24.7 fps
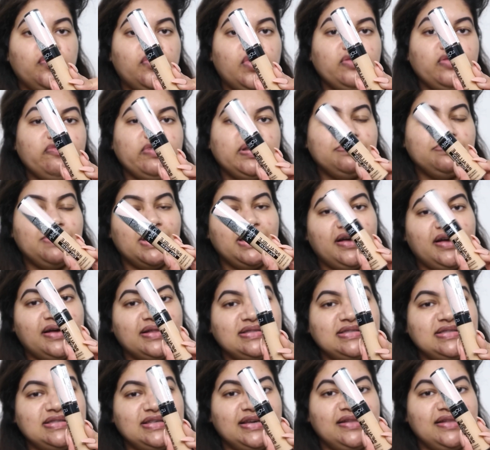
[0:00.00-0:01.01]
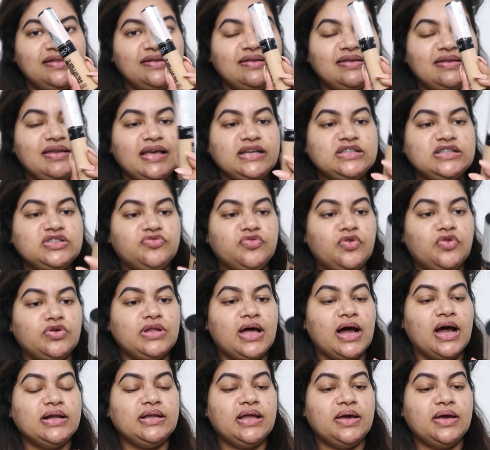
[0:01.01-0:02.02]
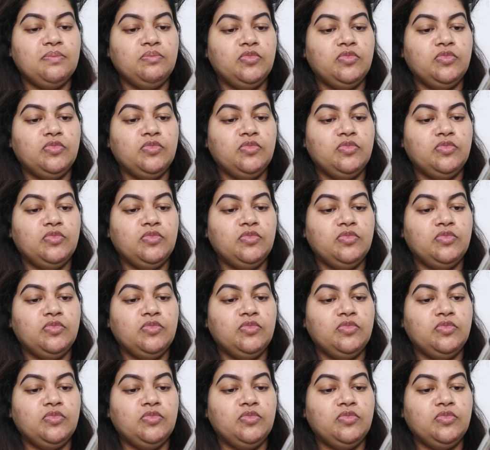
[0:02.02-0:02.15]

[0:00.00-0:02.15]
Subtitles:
on with my concealer next. For that,